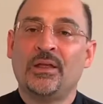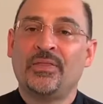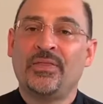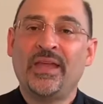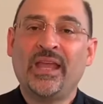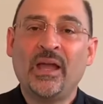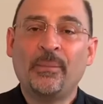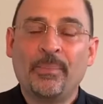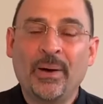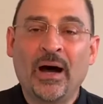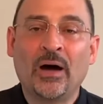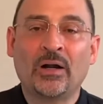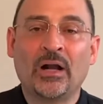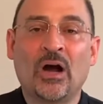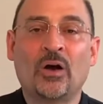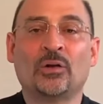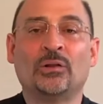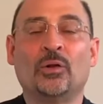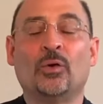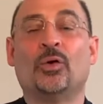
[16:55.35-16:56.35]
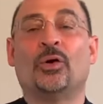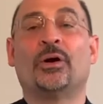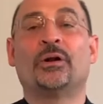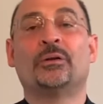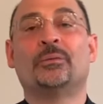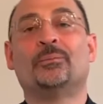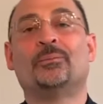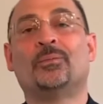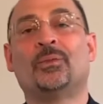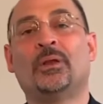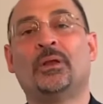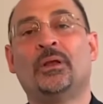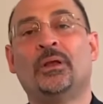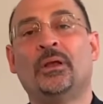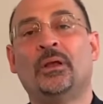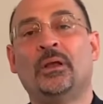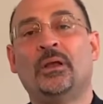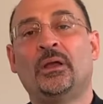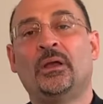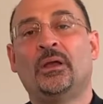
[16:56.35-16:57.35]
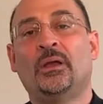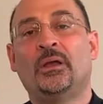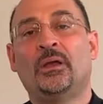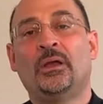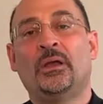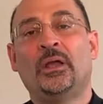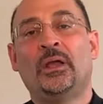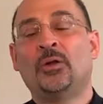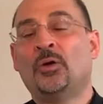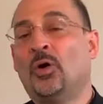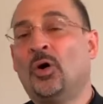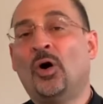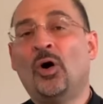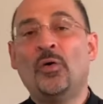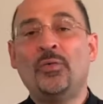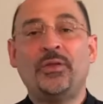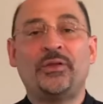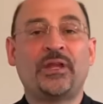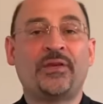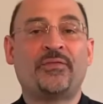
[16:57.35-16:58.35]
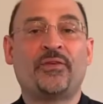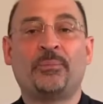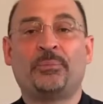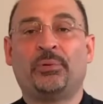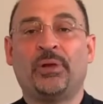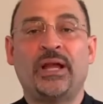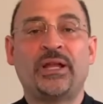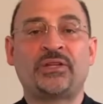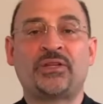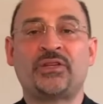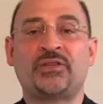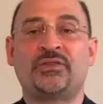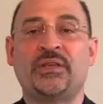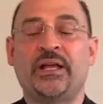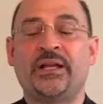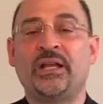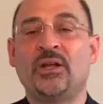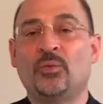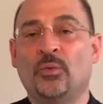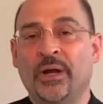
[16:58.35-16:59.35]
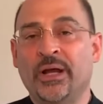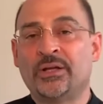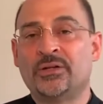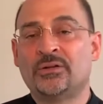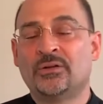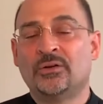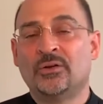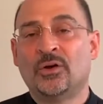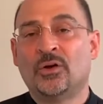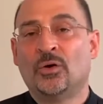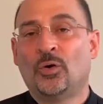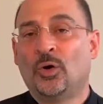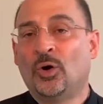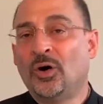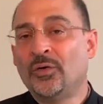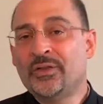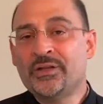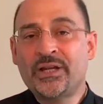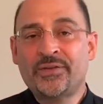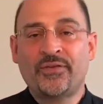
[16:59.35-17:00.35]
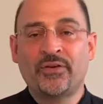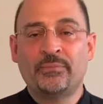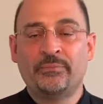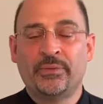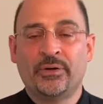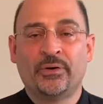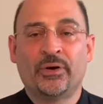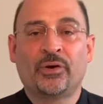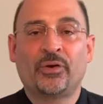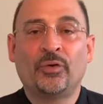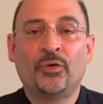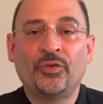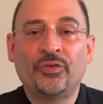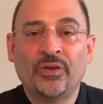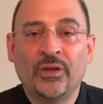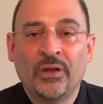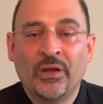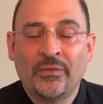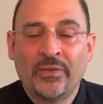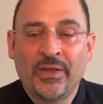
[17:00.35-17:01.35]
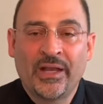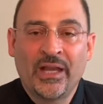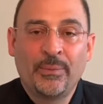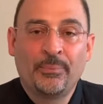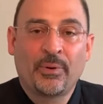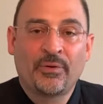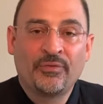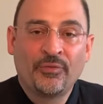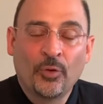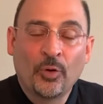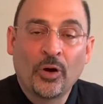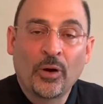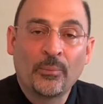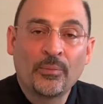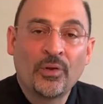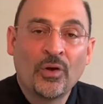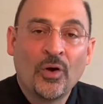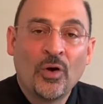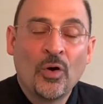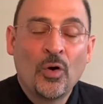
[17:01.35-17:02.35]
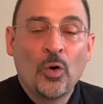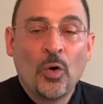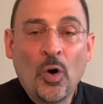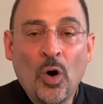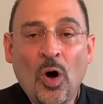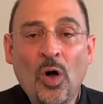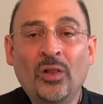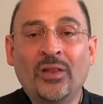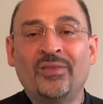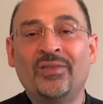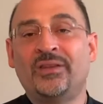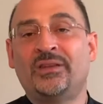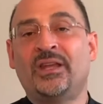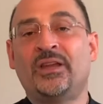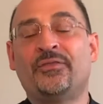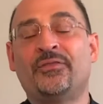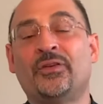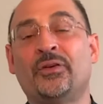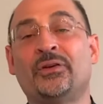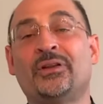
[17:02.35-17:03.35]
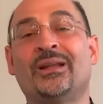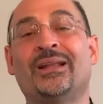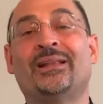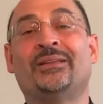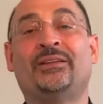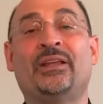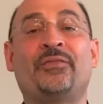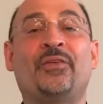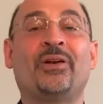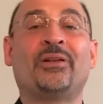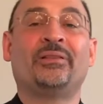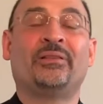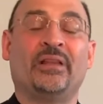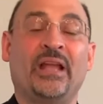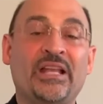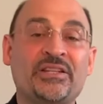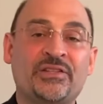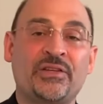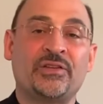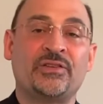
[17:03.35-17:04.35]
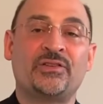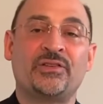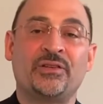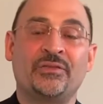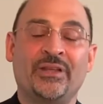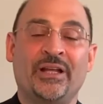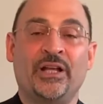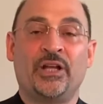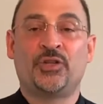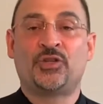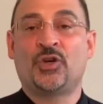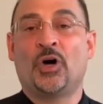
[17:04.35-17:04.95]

Think about our Lord in all the different places that he went, all the different miracles that he performed, all of the different, different lessons that he